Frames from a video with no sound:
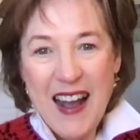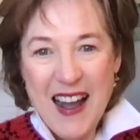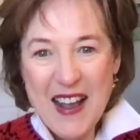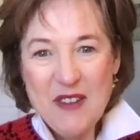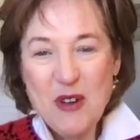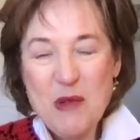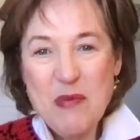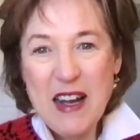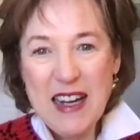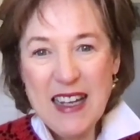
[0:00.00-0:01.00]
Hi,
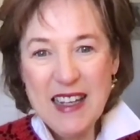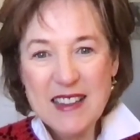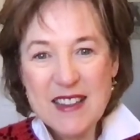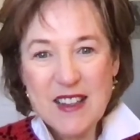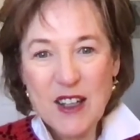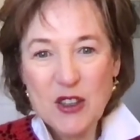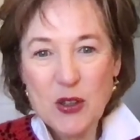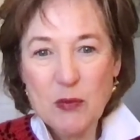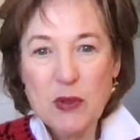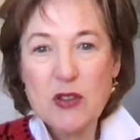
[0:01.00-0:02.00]
everybody. It's
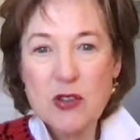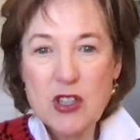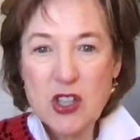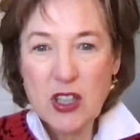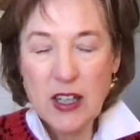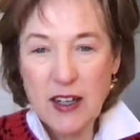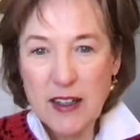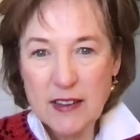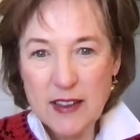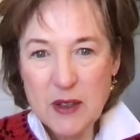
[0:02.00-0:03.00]
Dr. Patricia
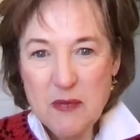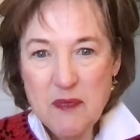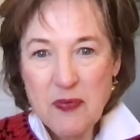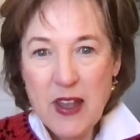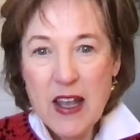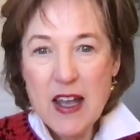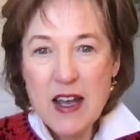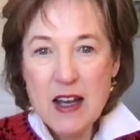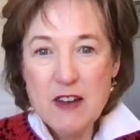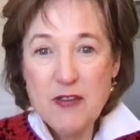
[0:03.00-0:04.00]
Coughlin.
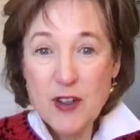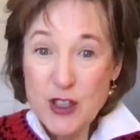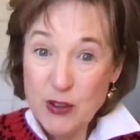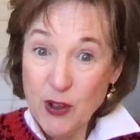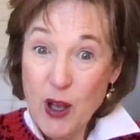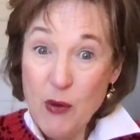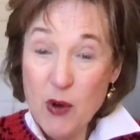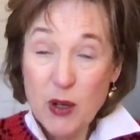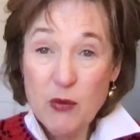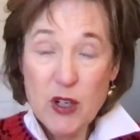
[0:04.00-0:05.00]
First of all, I
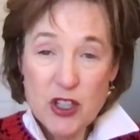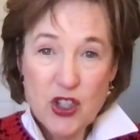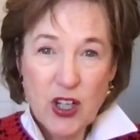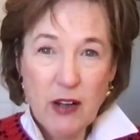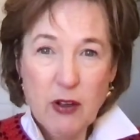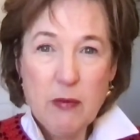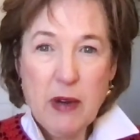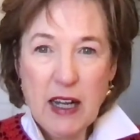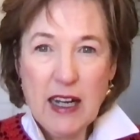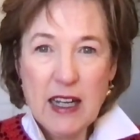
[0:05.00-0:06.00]
want to wish
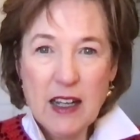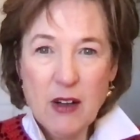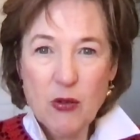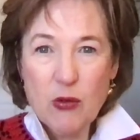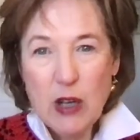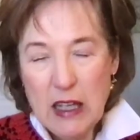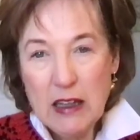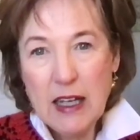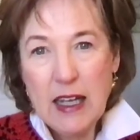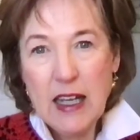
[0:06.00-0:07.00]
everybody a
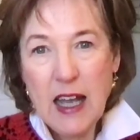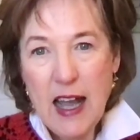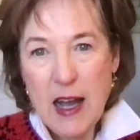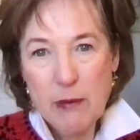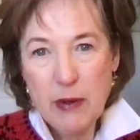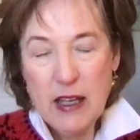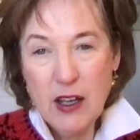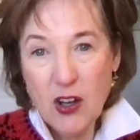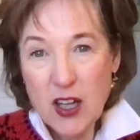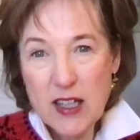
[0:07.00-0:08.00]
really happy
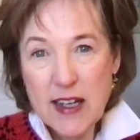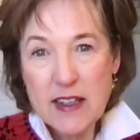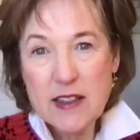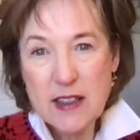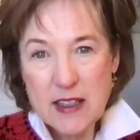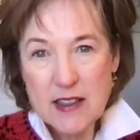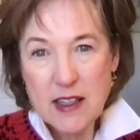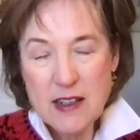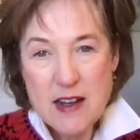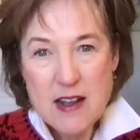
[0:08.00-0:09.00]
holiday
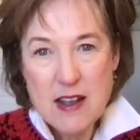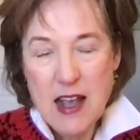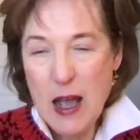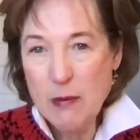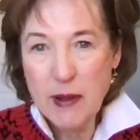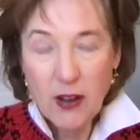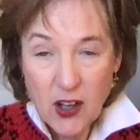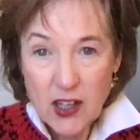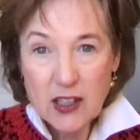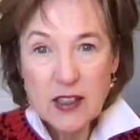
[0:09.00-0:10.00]
season. Happy
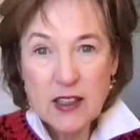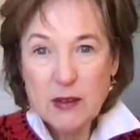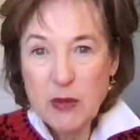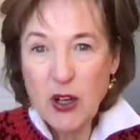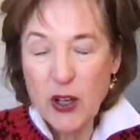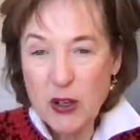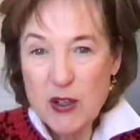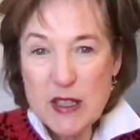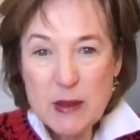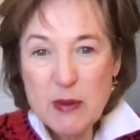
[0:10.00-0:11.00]
Hanukkah, Merry
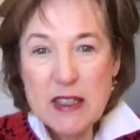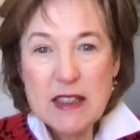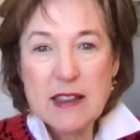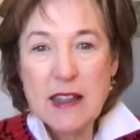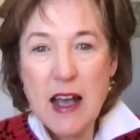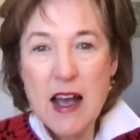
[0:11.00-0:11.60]
Christmas.